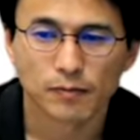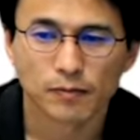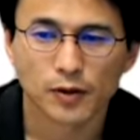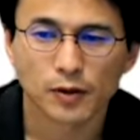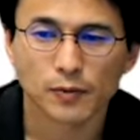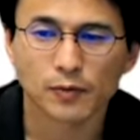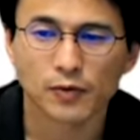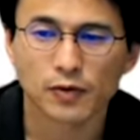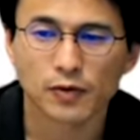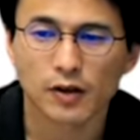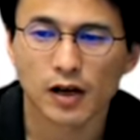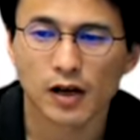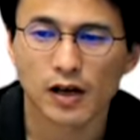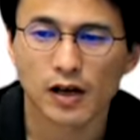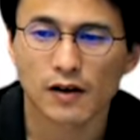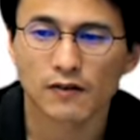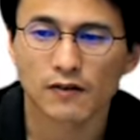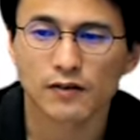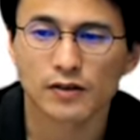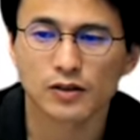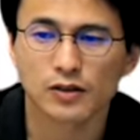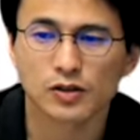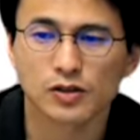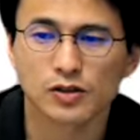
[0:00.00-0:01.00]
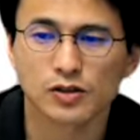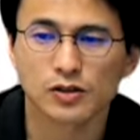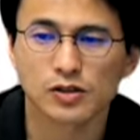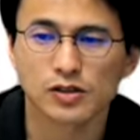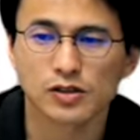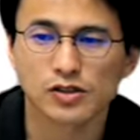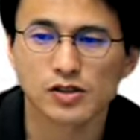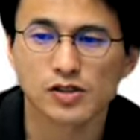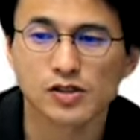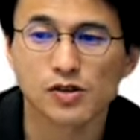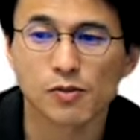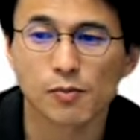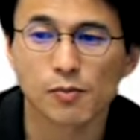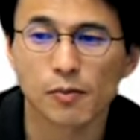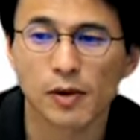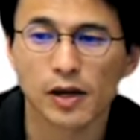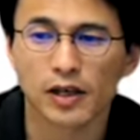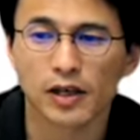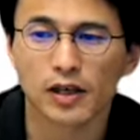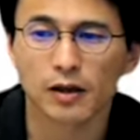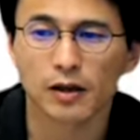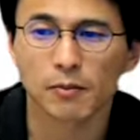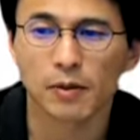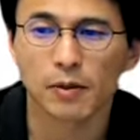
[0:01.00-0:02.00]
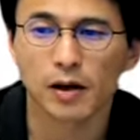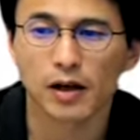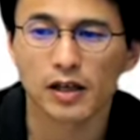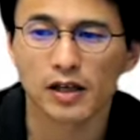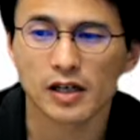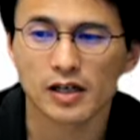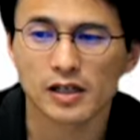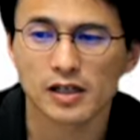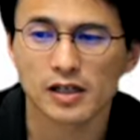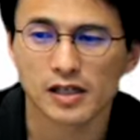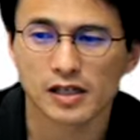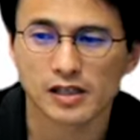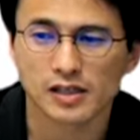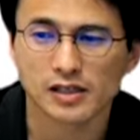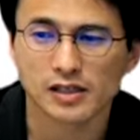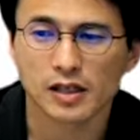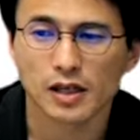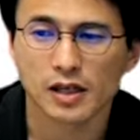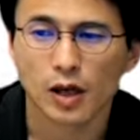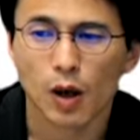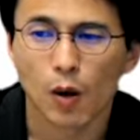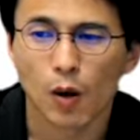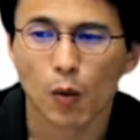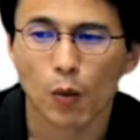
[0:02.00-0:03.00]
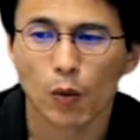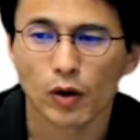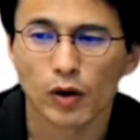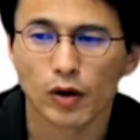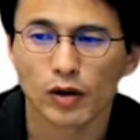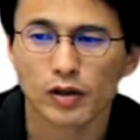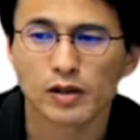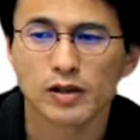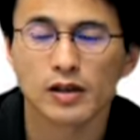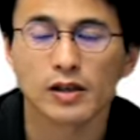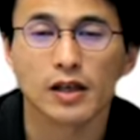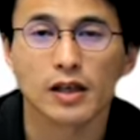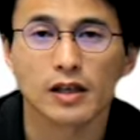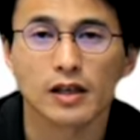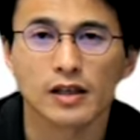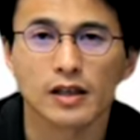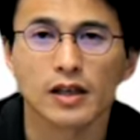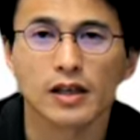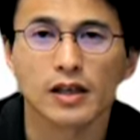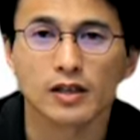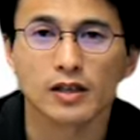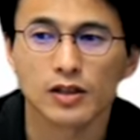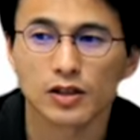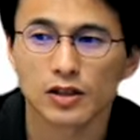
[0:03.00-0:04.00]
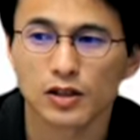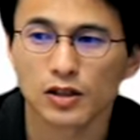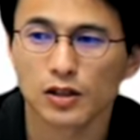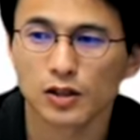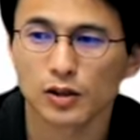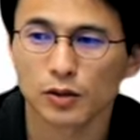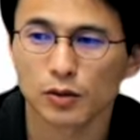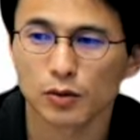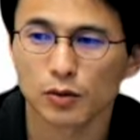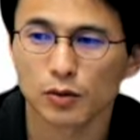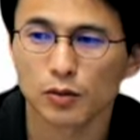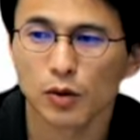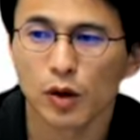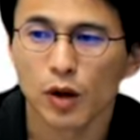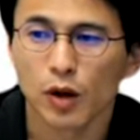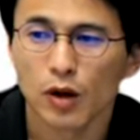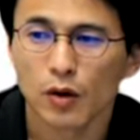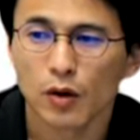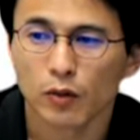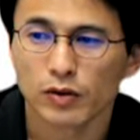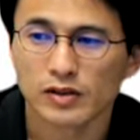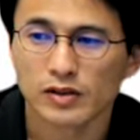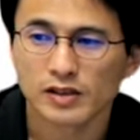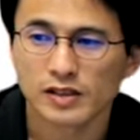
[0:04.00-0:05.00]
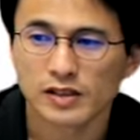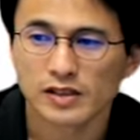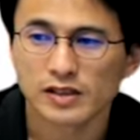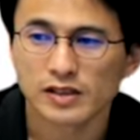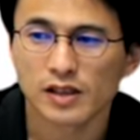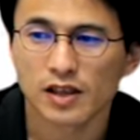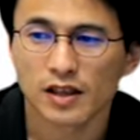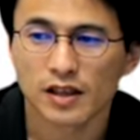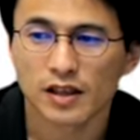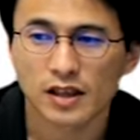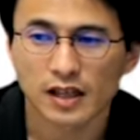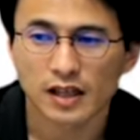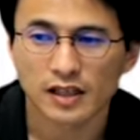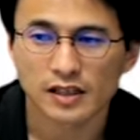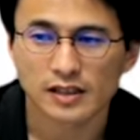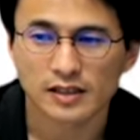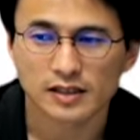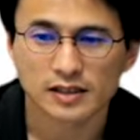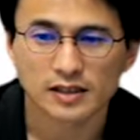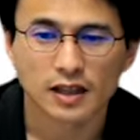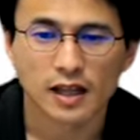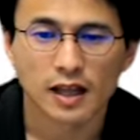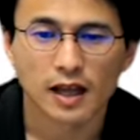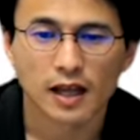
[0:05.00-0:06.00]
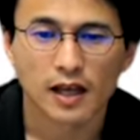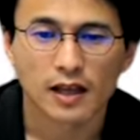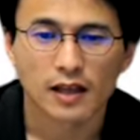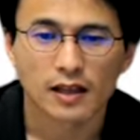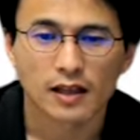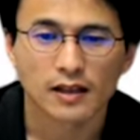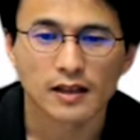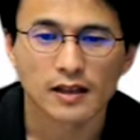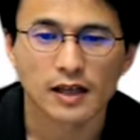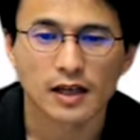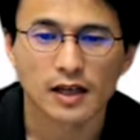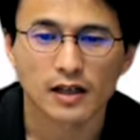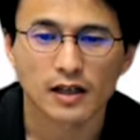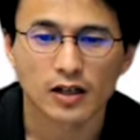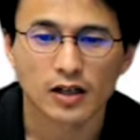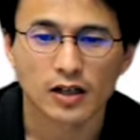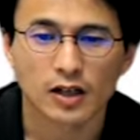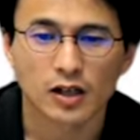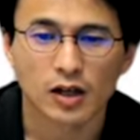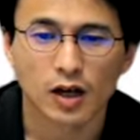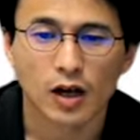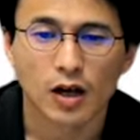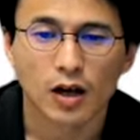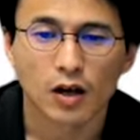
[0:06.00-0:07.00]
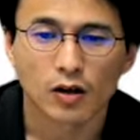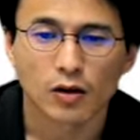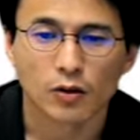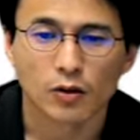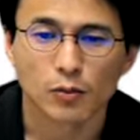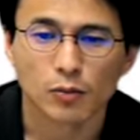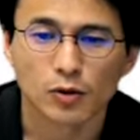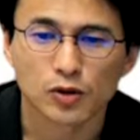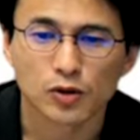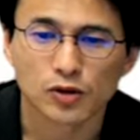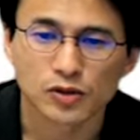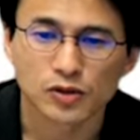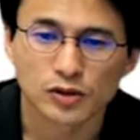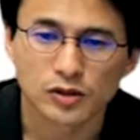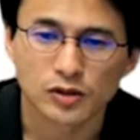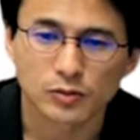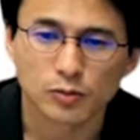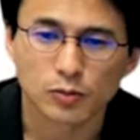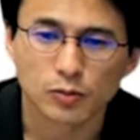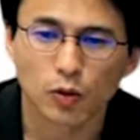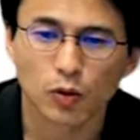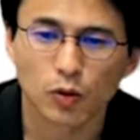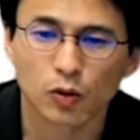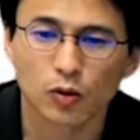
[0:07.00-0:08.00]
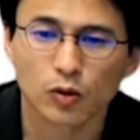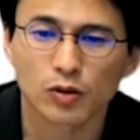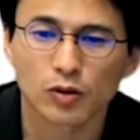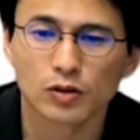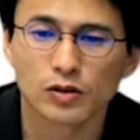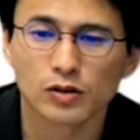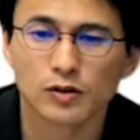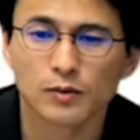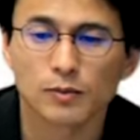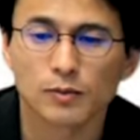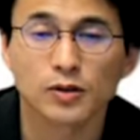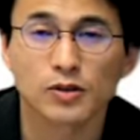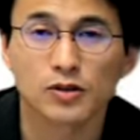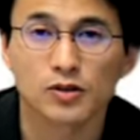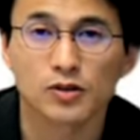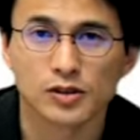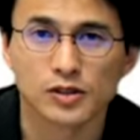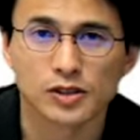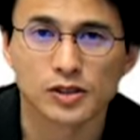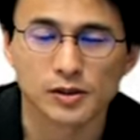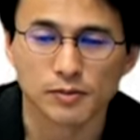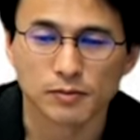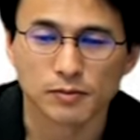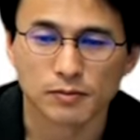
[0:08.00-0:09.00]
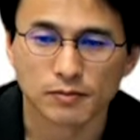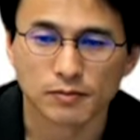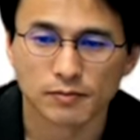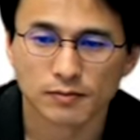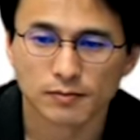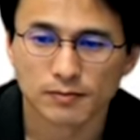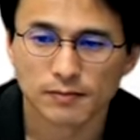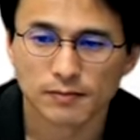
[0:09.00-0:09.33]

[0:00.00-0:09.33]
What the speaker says: People have a decision-making bias where they tend to resist things that are cumbersome or burdensome.